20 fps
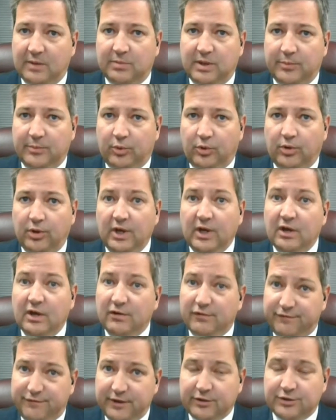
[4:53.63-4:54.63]
people
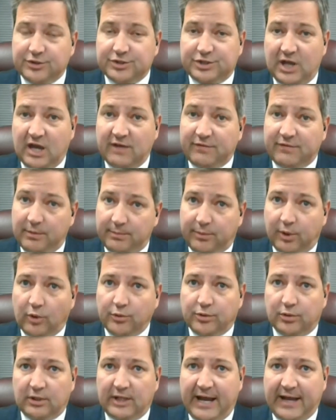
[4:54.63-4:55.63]
feel safe, and
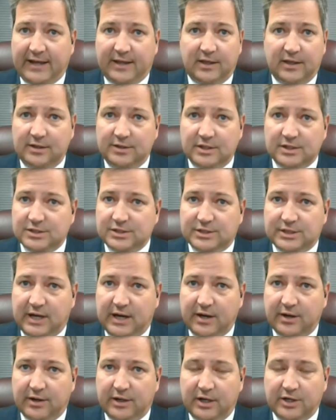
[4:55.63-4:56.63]
both are lacking in this
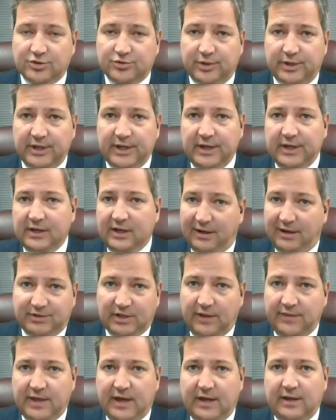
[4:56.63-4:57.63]
entire country. I've
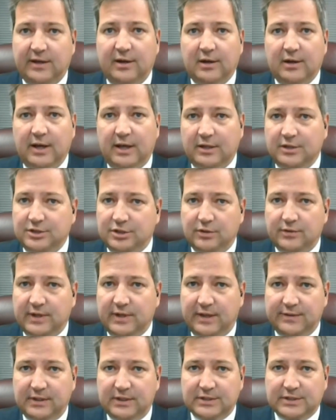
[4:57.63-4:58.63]
done that here. I can do
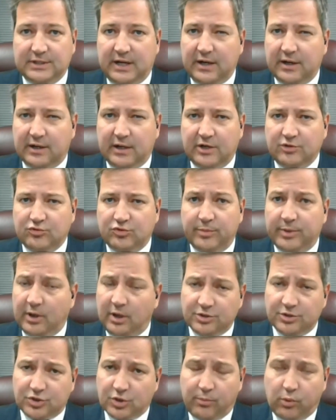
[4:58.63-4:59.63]
that in the entire country, but
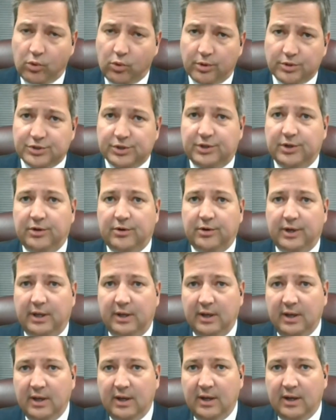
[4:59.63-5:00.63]
also border security.
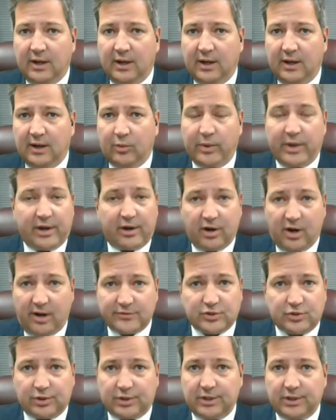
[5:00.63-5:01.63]
We had an
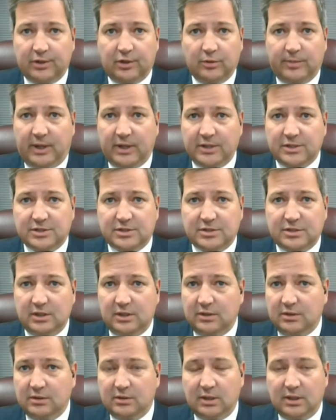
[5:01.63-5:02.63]
officer killed
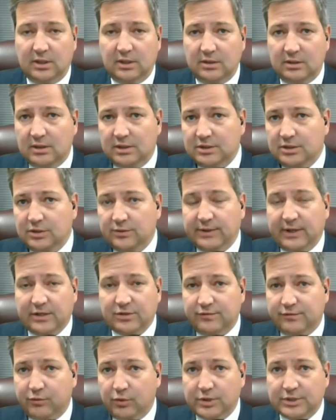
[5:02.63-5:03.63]
in
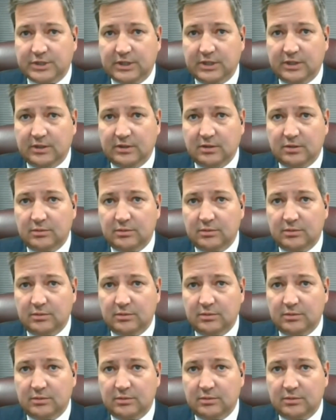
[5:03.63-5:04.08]
2014